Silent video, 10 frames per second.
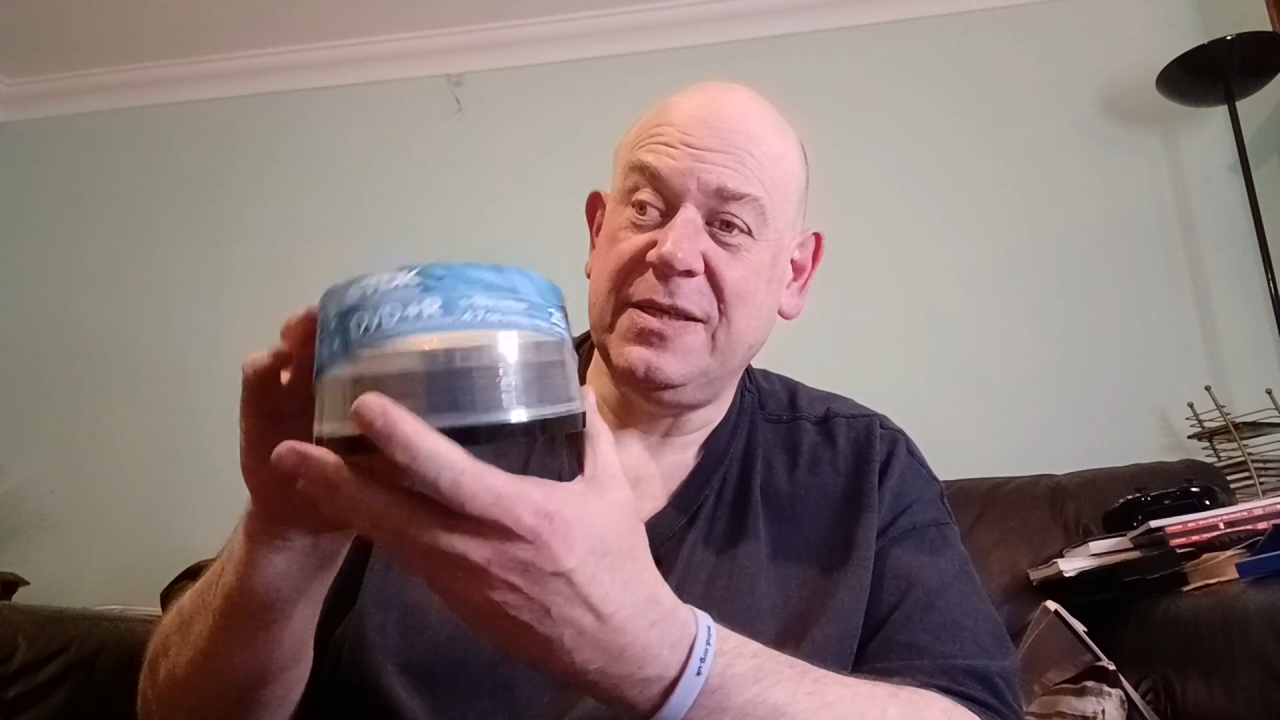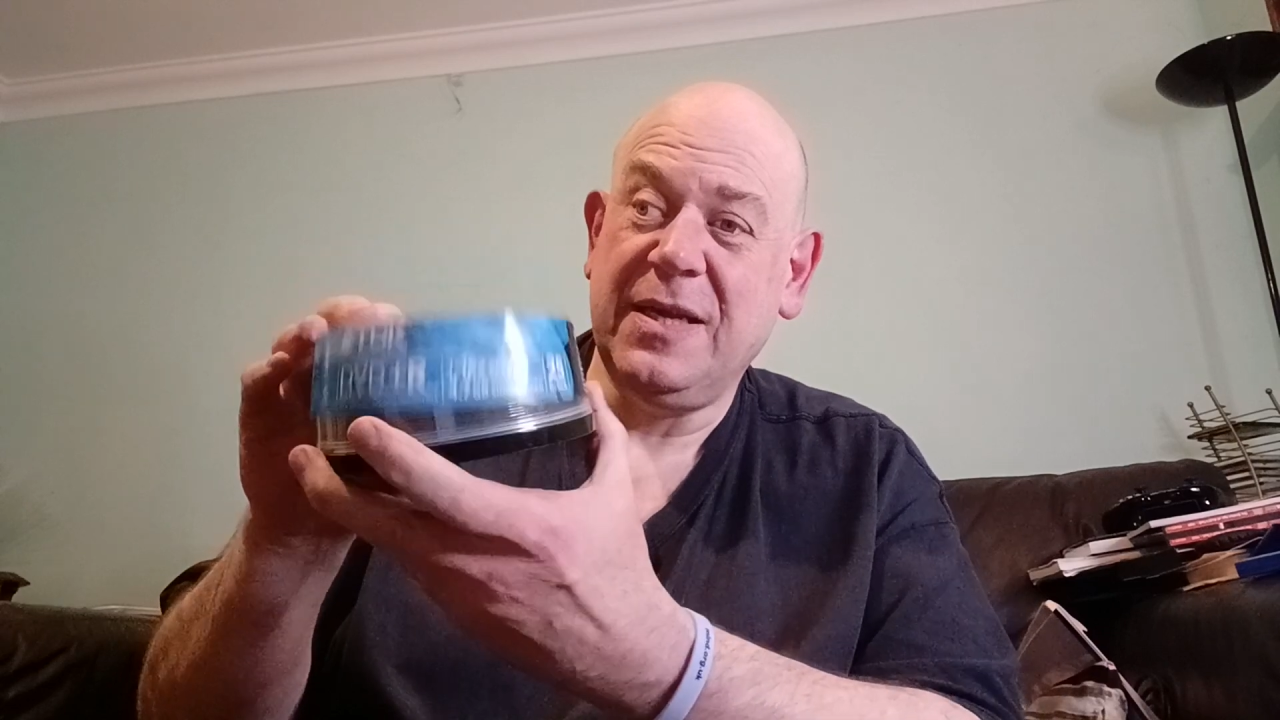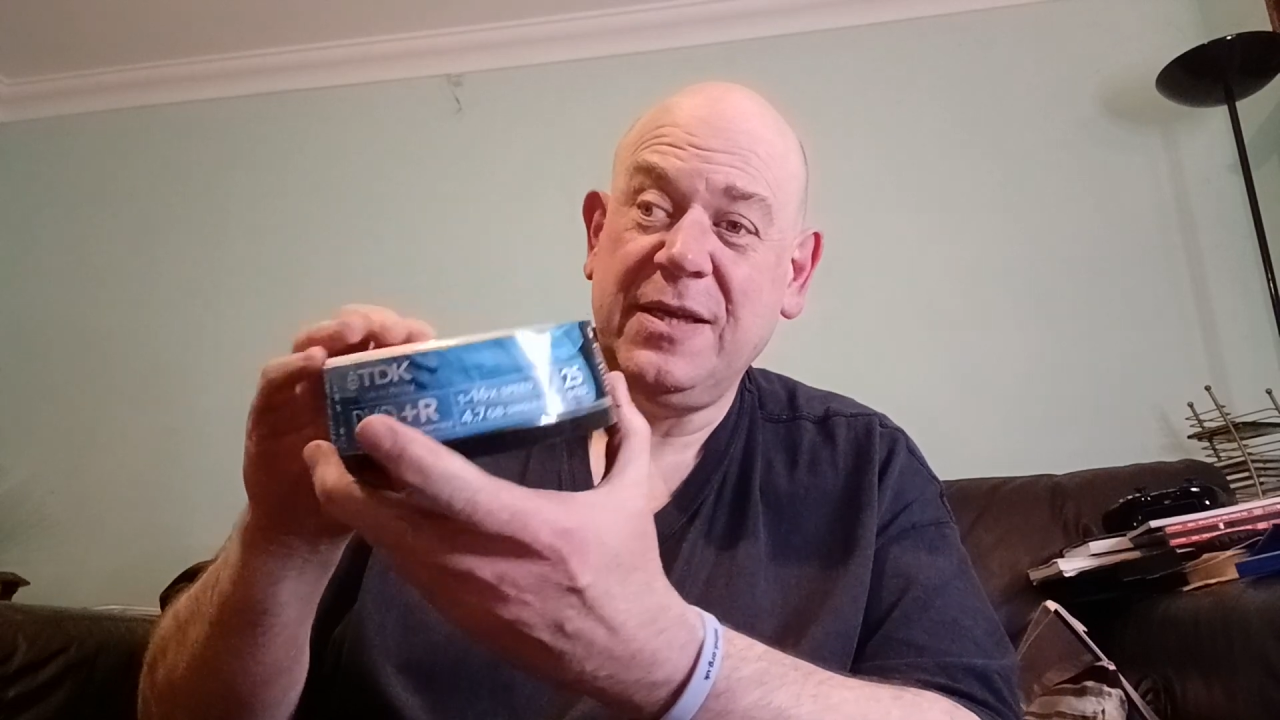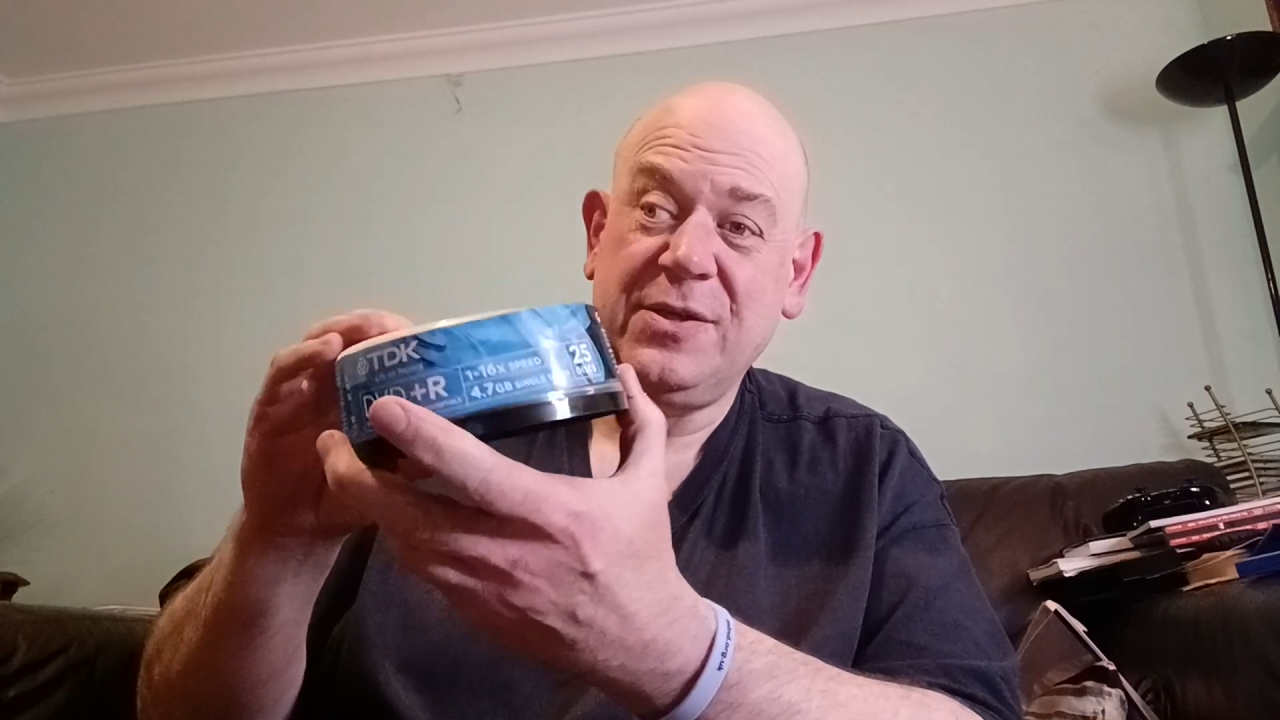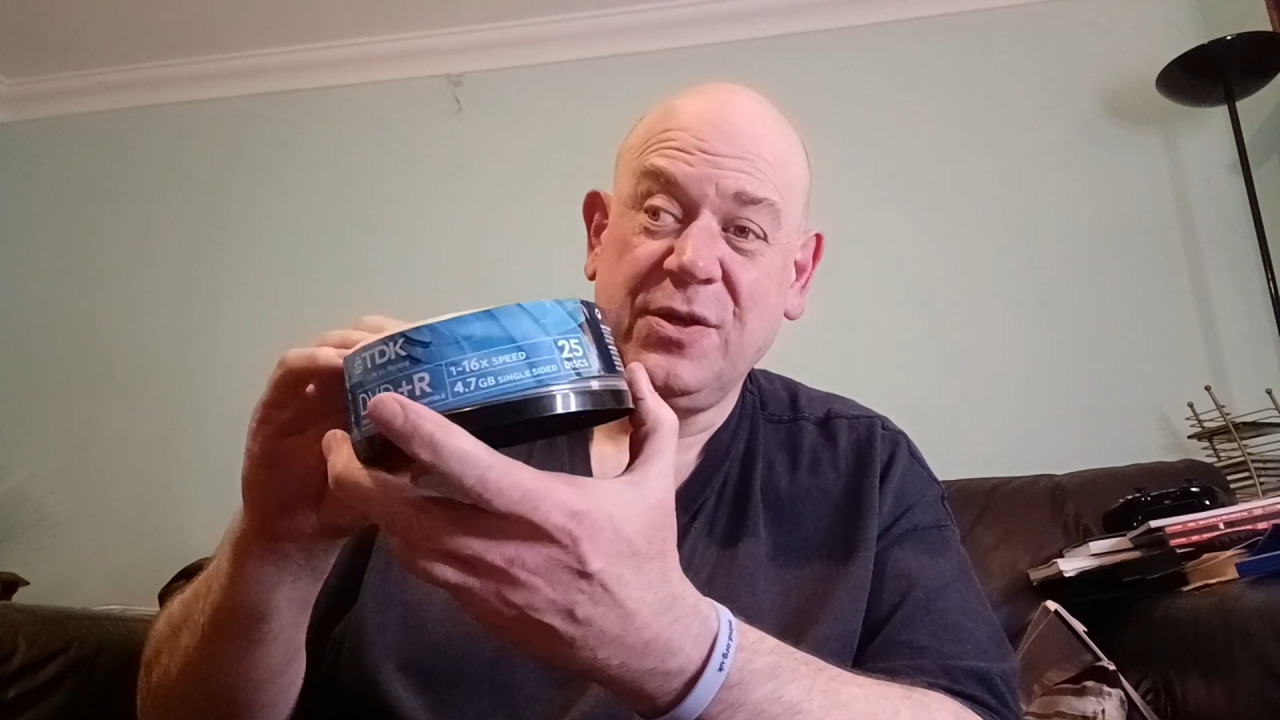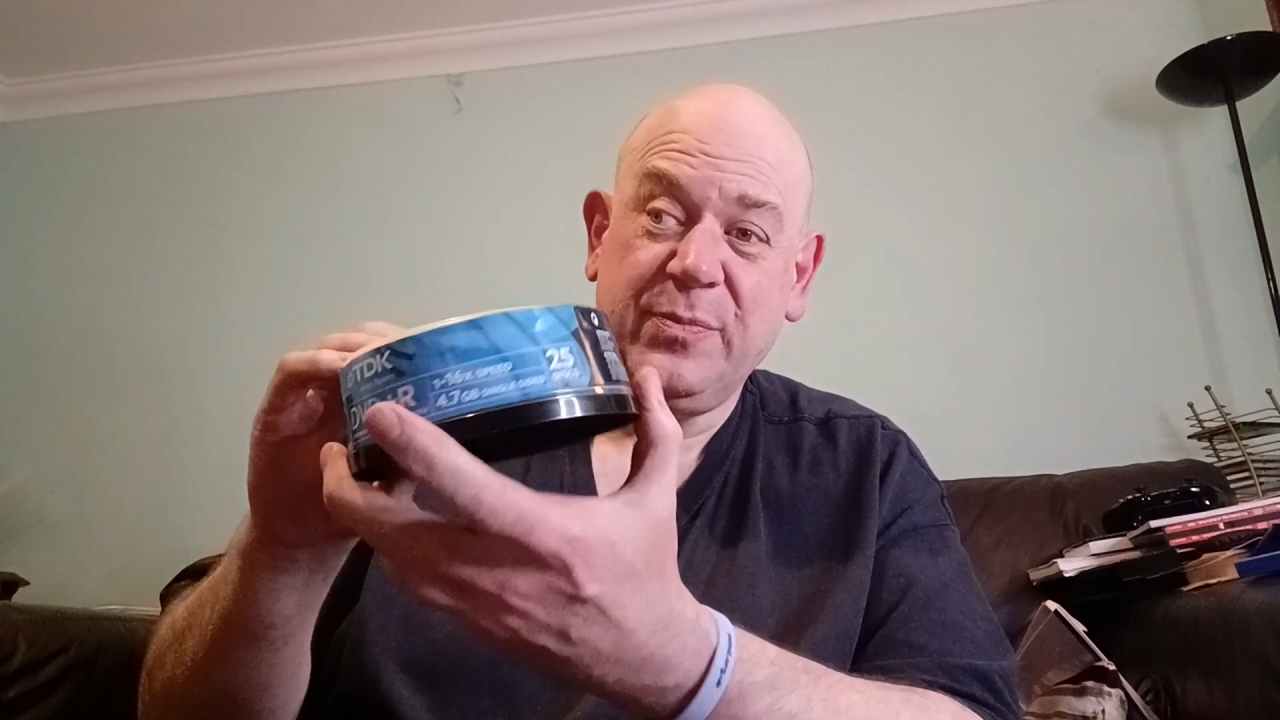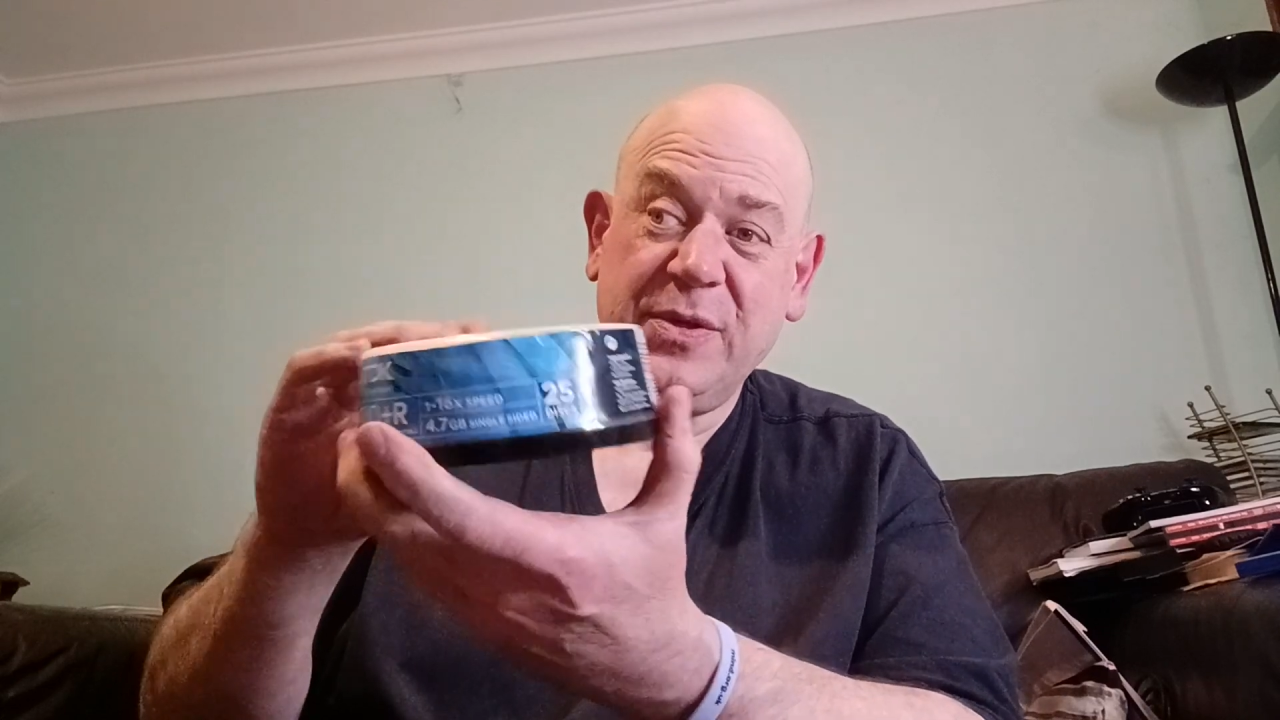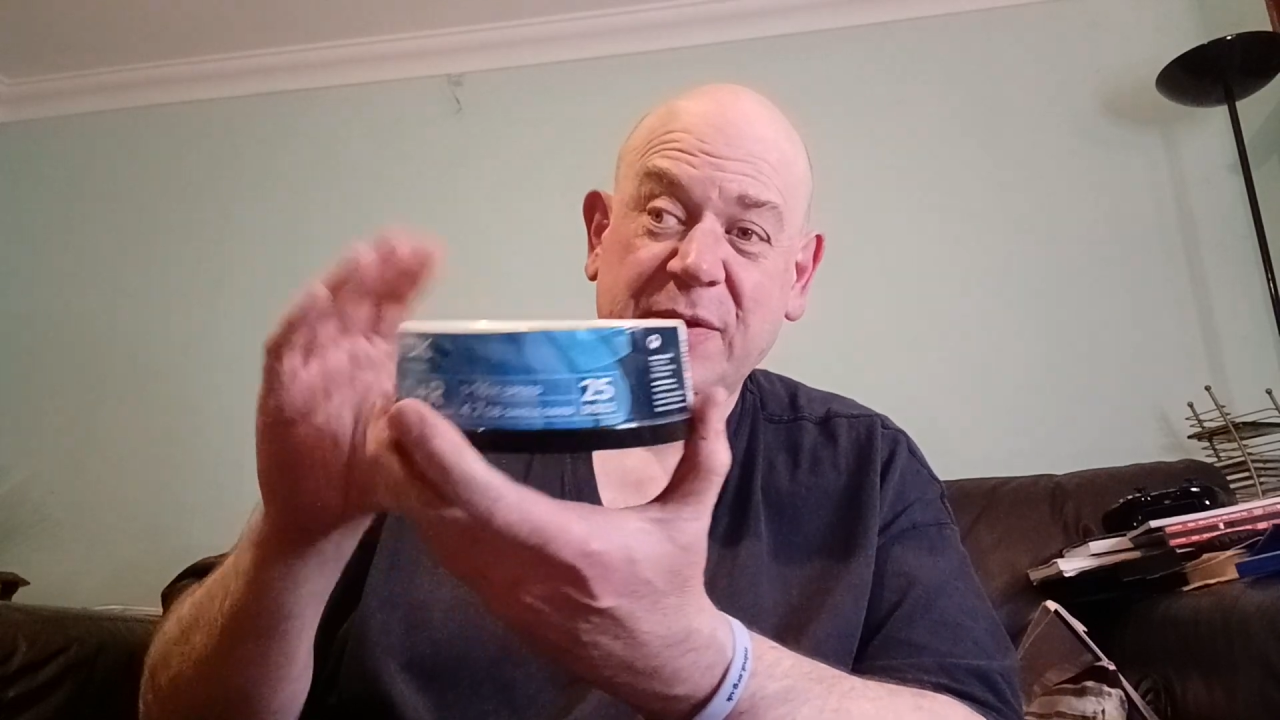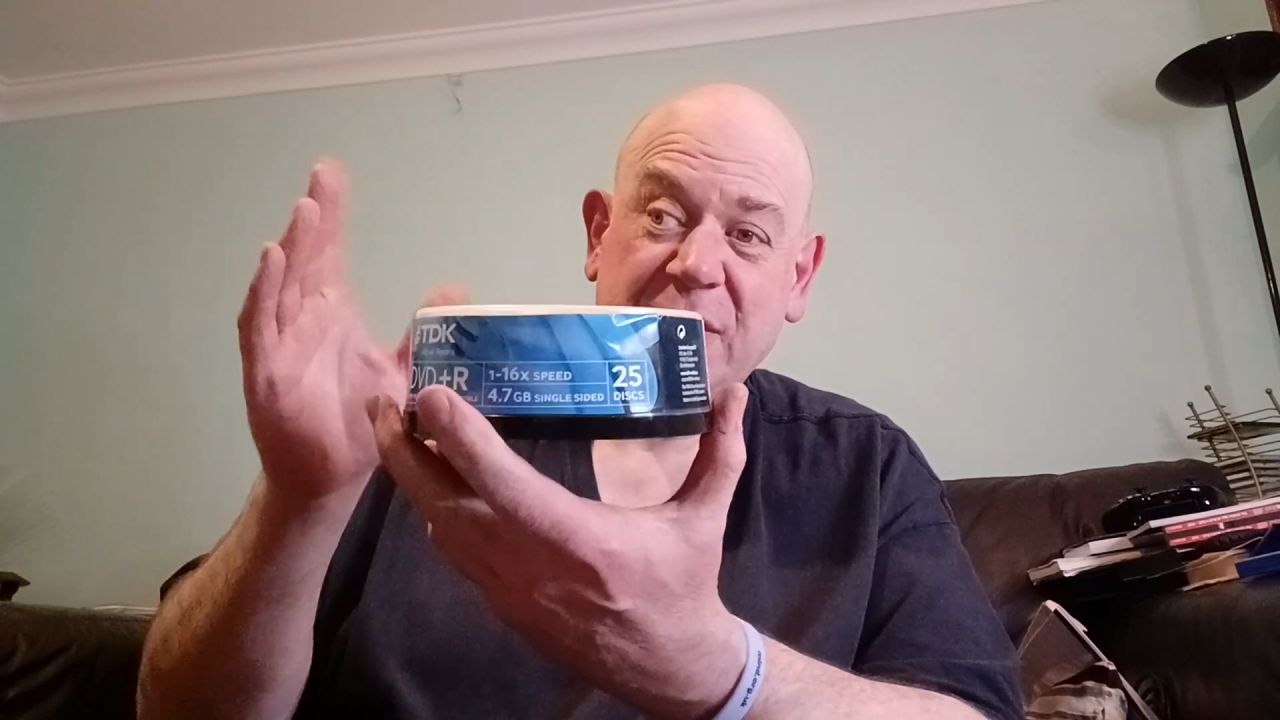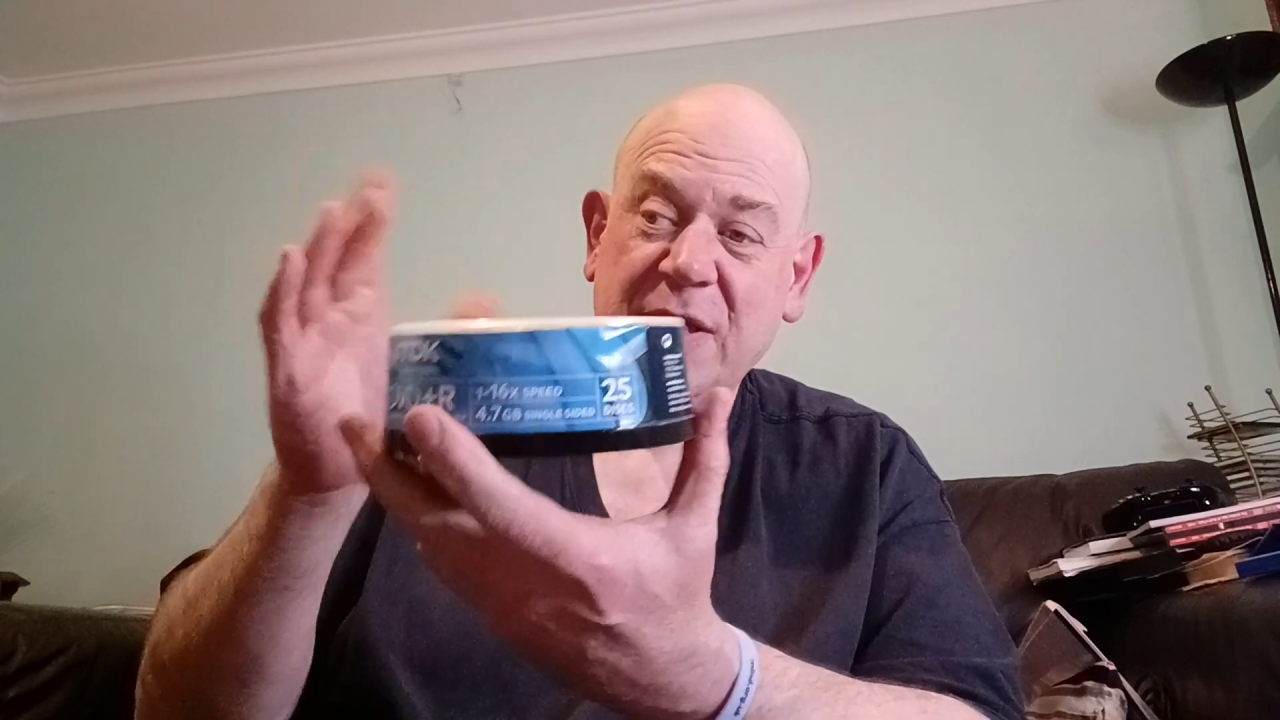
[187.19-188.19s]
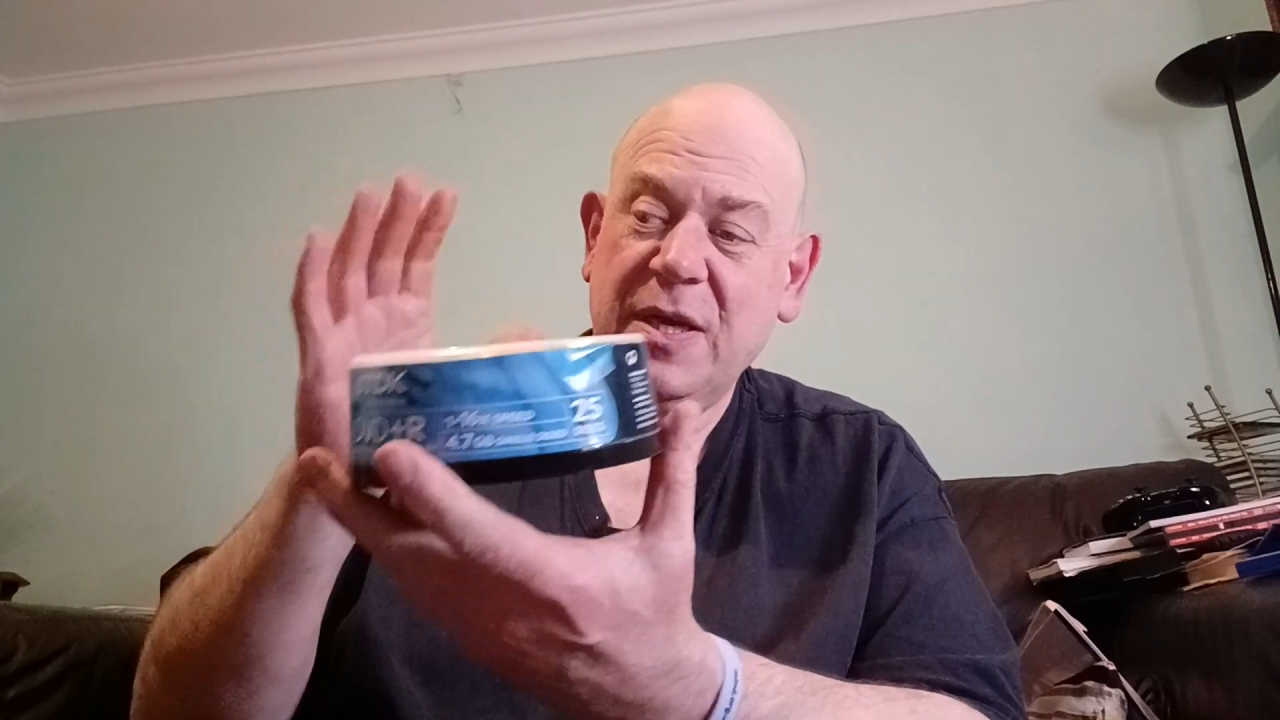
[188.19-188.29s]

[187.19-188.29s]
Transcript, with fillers: and it's opened.